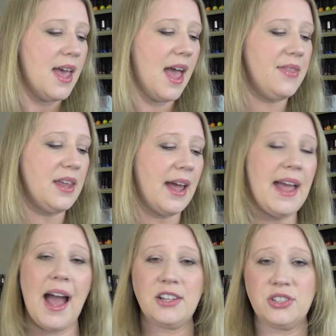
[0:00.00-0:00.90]
And then I
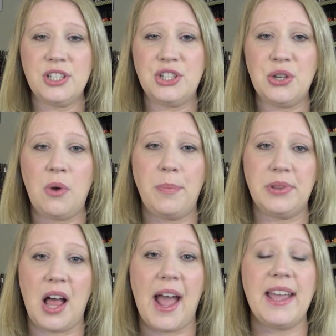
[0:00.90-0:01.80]
actually do
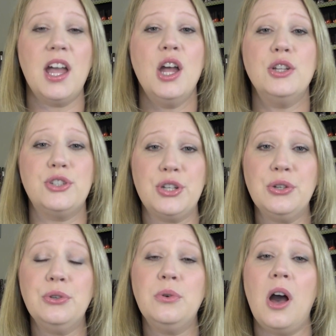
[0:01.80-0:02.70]
apply
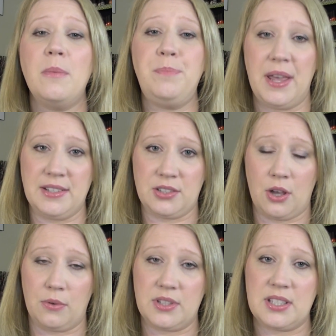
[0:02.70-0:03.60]
2 base
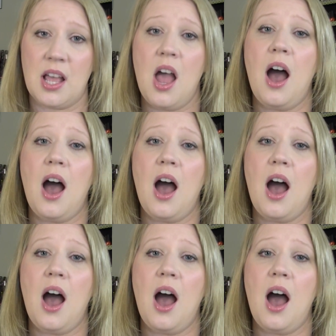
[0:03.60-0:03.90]
coats.